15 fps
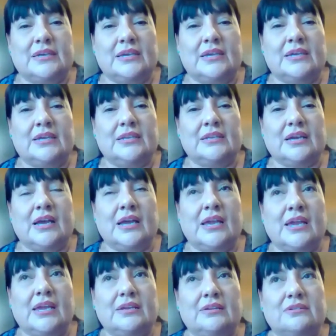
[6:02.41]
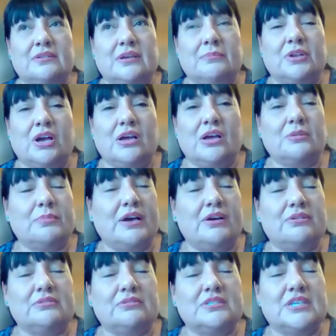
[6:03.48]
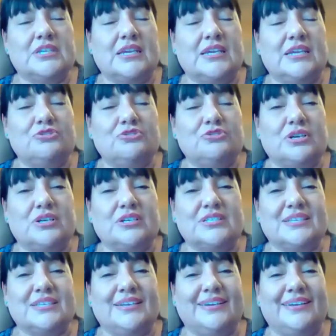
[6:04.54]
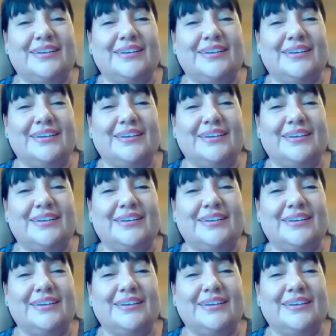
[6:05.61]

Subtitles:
And I am not about taking drugs.